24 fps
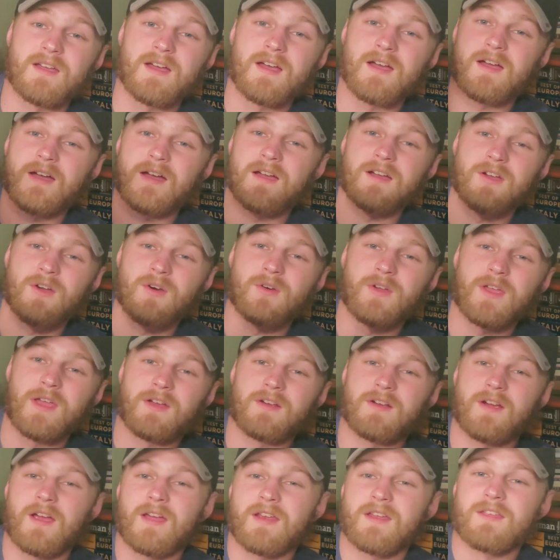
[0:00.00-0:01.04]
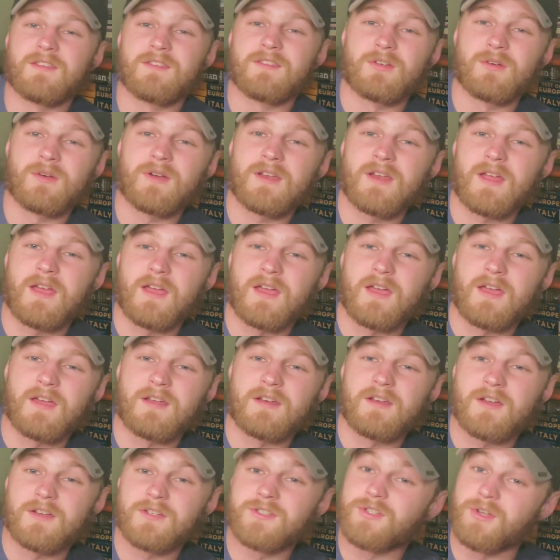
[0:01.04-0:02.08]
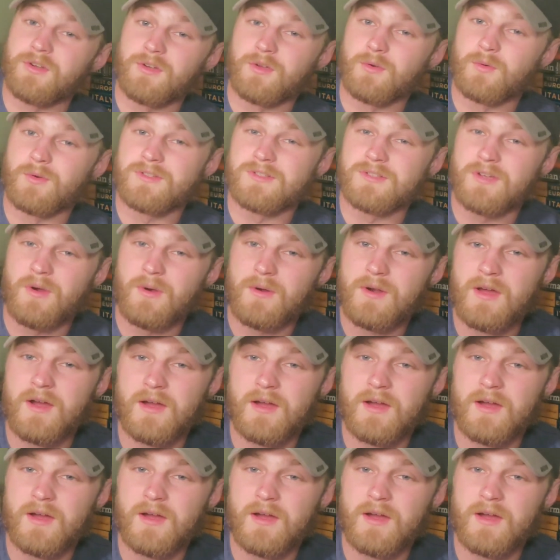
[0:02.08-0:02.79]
uh, go get right into it and I'll show you what's going